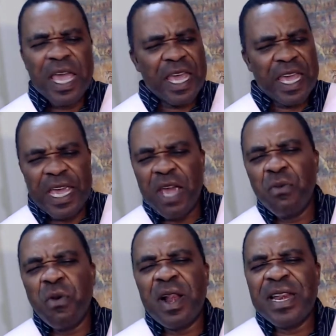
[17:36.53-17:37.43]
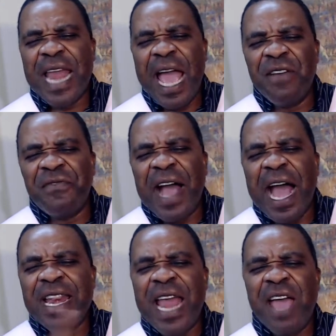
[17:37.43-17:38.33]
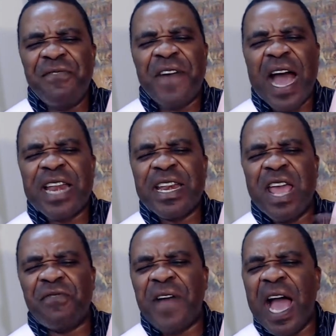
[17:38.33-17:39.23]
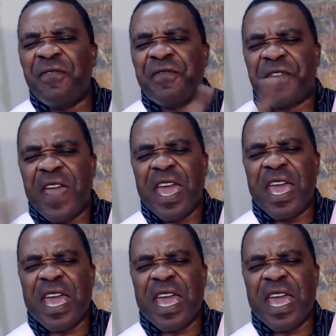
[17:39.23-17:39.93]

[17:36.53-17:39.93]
He will never, never, never fail.